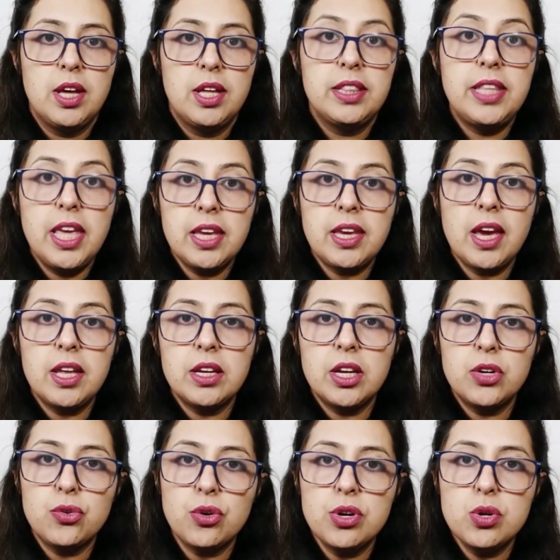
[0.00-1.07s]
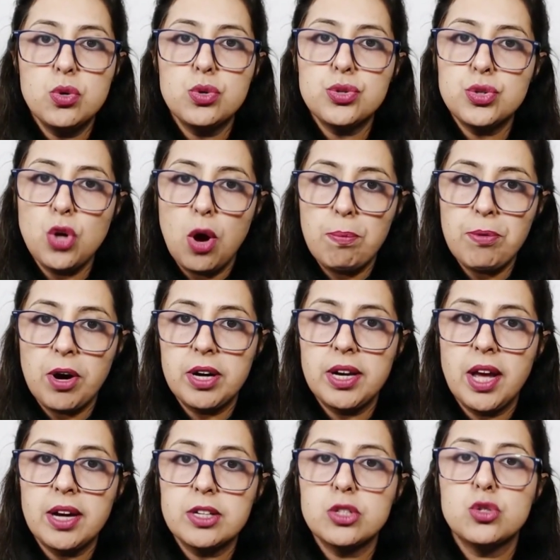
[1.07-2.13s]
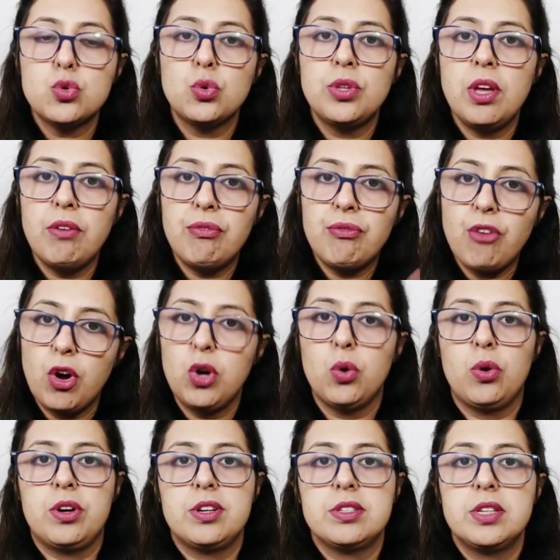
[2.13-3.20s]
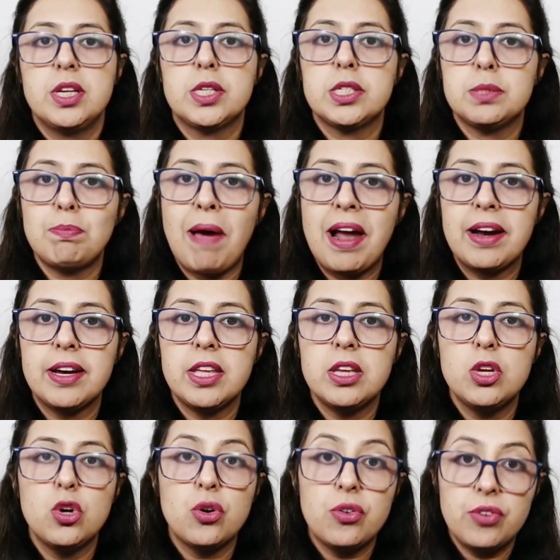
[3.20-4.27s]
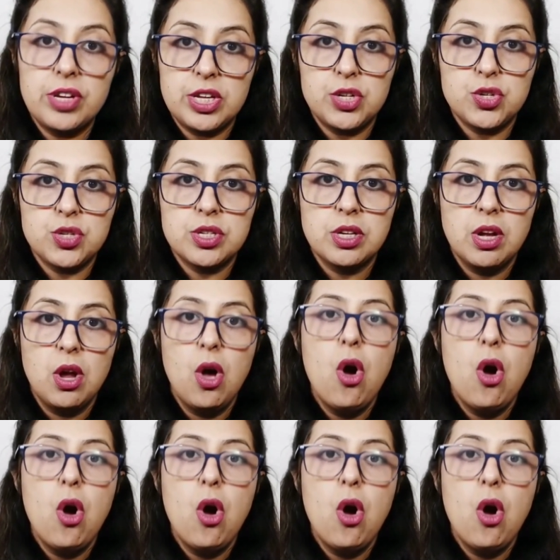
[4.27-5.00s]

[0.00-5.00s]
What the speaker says: They can introduce your products to their followers, expanding your reach.